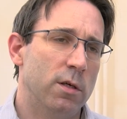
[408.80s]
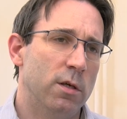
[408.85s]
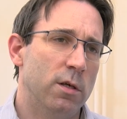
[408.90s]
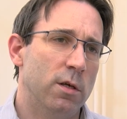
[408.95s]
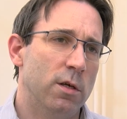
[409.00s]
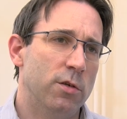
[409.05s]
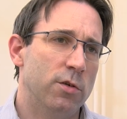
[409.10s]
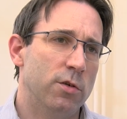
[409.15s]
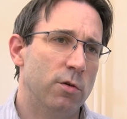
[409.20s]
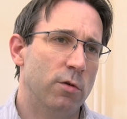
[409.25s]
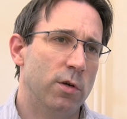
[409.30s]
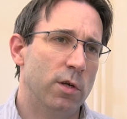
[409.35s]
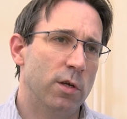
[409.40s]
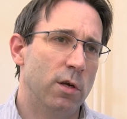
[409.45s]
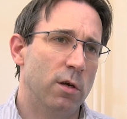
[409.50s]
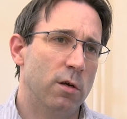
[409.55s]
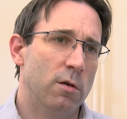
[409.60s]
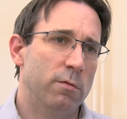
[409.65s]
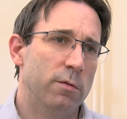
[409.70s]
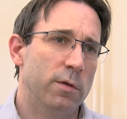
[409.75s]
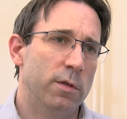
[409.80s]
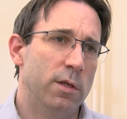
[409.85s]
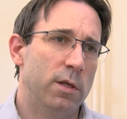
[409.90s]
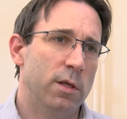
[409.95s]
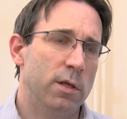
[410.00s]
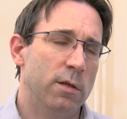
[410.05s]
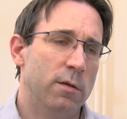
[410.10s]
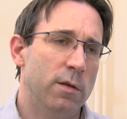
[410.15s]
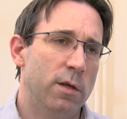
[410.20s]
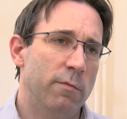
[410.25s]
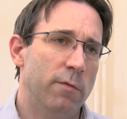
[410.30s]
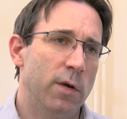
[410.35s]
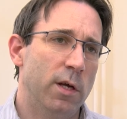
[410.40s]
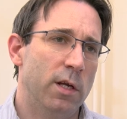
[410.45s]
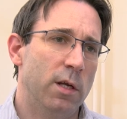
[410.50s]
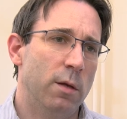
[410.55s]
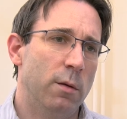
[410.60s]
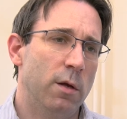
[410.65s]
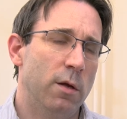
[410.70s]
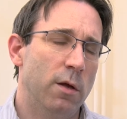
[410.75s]
uh, and during COVID, the, the
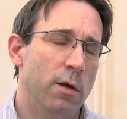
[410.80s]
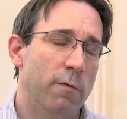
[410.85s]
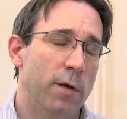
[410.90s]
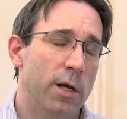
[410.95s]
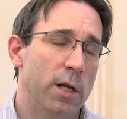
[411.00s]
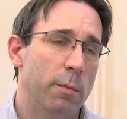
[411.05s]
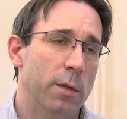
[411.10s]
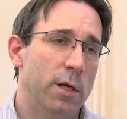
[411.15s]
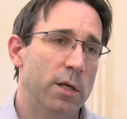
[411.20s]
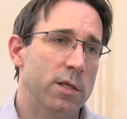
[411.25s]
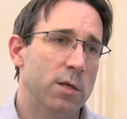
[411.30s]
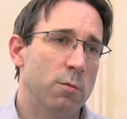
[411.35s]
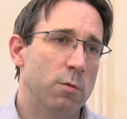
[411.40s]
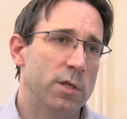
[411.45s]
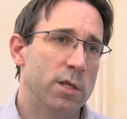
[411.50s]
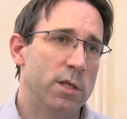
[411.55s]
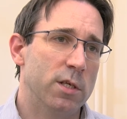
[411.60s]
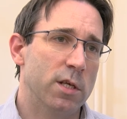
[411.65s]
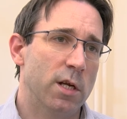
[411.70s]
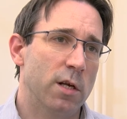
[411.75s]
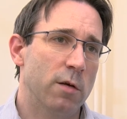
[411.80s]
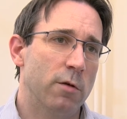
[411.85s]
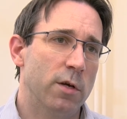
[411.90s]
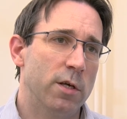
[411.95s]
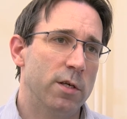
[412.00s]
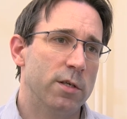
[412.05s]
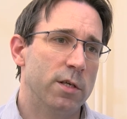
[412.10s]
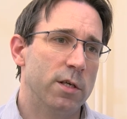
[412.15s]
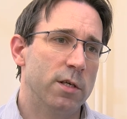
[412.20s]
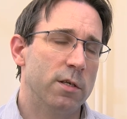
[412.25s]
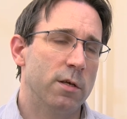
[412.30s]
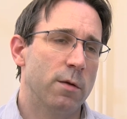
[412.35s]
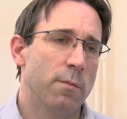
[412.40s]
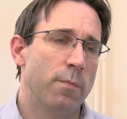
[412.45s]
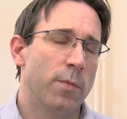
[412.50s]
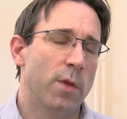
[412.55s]
availability was accelerated.